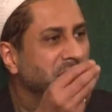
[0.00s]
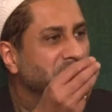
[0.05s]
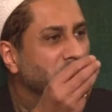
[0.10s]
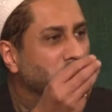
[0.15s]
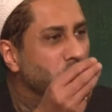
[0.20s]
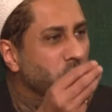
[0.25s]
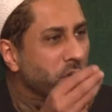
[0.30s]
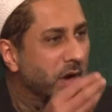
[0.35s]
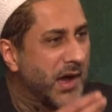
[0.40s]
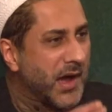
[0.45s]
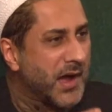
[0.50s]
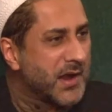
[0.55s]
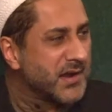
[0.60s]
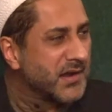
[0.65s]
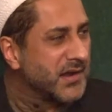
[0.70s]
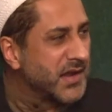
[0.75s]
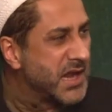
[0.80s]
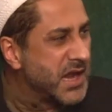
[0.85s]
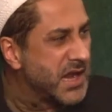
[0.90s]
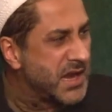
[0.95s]
The
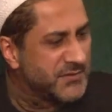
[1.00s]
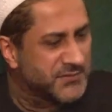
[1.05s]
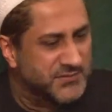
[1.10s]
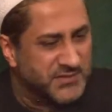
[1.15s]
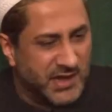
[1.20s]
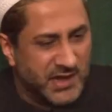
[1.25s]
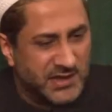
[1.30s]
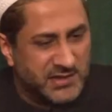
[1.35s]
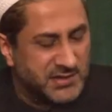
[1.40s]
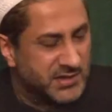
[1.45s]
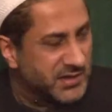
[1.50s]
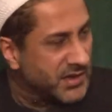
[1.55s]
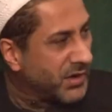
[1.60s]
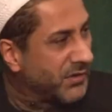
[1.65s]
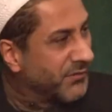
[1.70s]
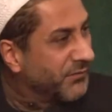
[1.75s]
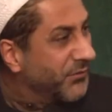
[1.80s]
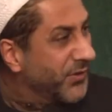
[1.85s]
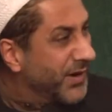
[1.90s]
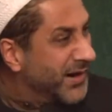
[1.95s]
Quran leaves that
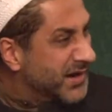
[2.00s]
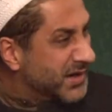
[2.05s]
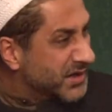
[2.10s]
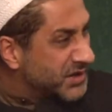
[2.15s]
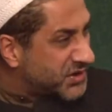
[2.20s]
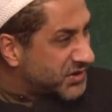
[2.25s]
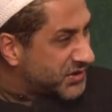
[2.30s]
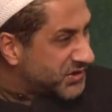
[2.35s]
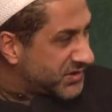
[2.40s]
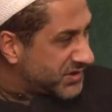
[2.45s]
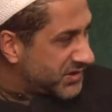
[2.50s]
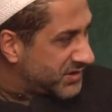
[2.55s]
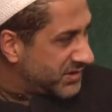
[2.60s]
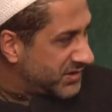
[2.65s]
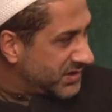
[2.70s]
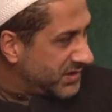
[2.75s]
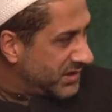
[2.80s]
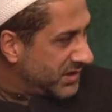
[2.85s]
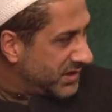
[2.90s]
verse